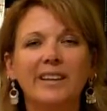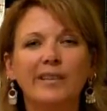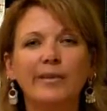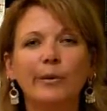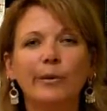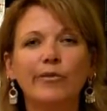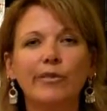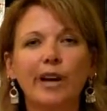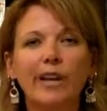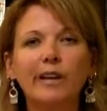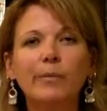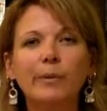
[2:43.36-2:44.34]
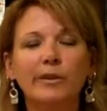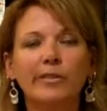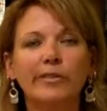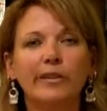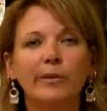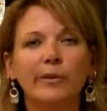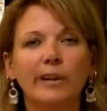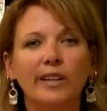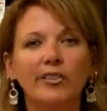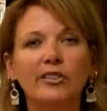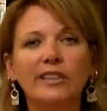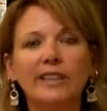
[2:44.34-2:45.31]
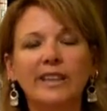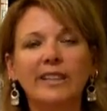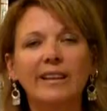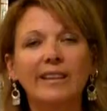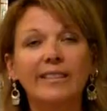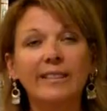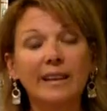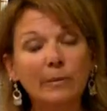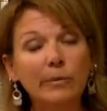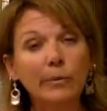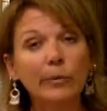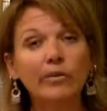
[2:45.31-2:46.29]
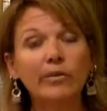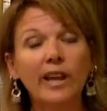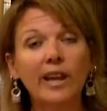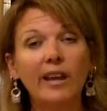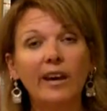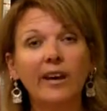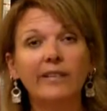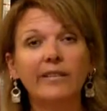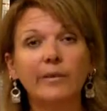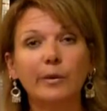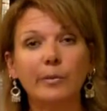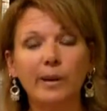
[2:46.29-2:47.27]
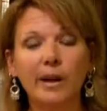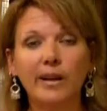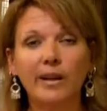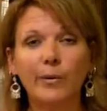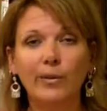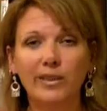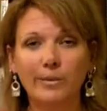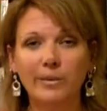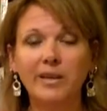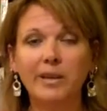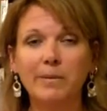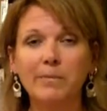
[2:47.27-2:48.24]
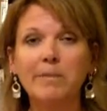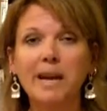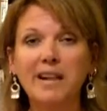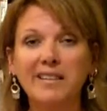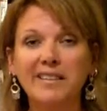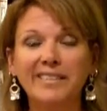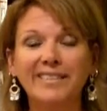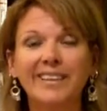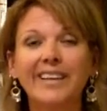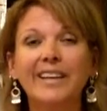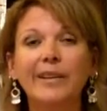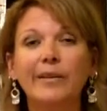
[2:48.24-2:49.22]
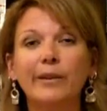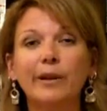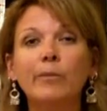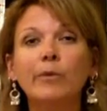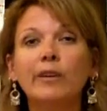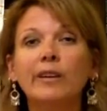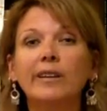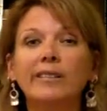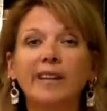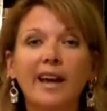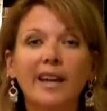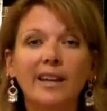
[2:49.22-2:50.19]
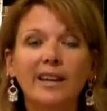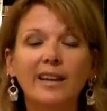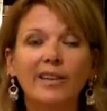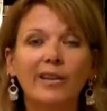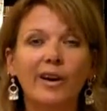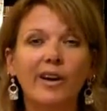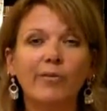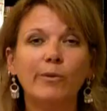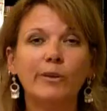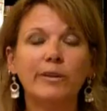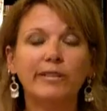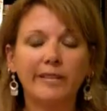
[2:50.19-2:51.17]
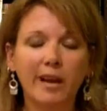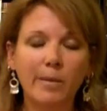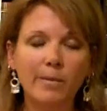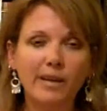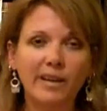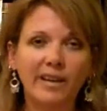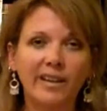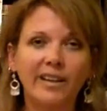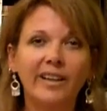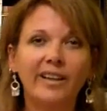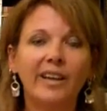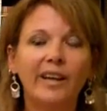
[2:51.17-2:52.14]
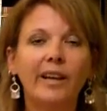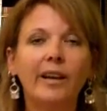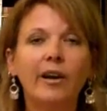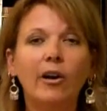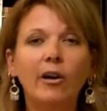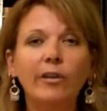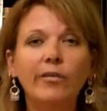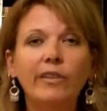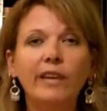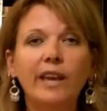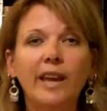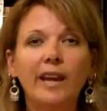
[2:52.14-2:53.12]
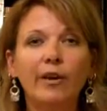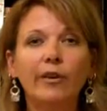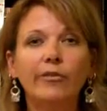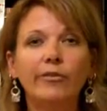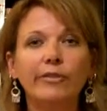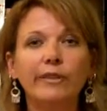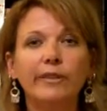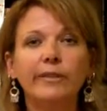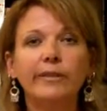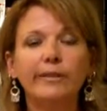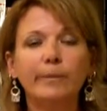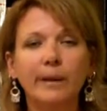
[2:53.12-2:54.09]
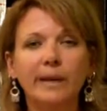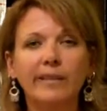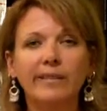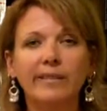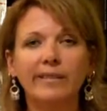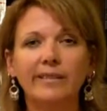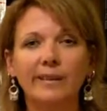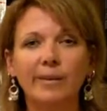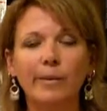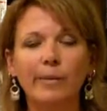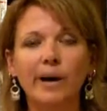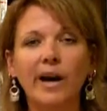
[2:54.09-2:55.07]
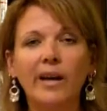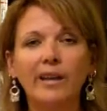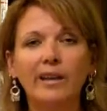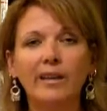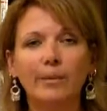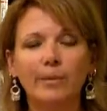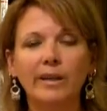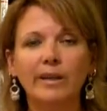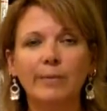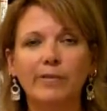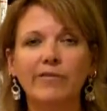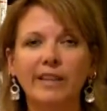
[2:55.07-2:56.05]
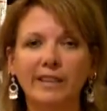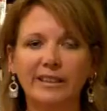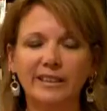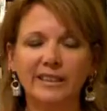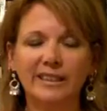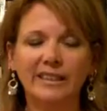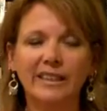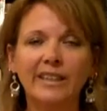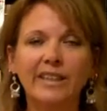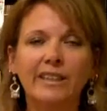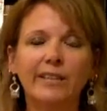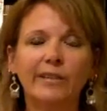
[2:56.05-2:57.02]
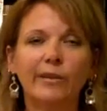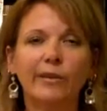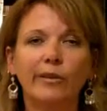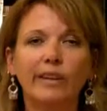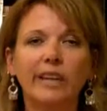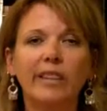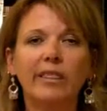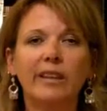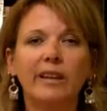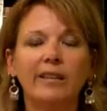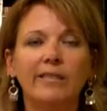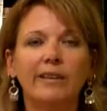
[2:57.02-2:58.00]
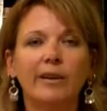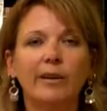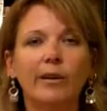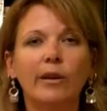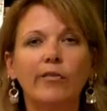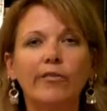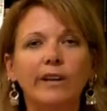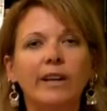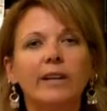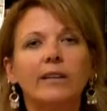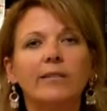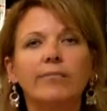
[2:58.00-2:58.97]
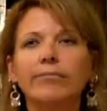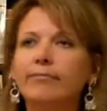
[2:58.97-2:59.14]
And so a Vata person will actually get that same sort of chaos in their body when they become imbalanced. They'll get more anxiety, they'll have more insomnia, and all of the air-filled spaces in the body can become affected. So they'll get things that affect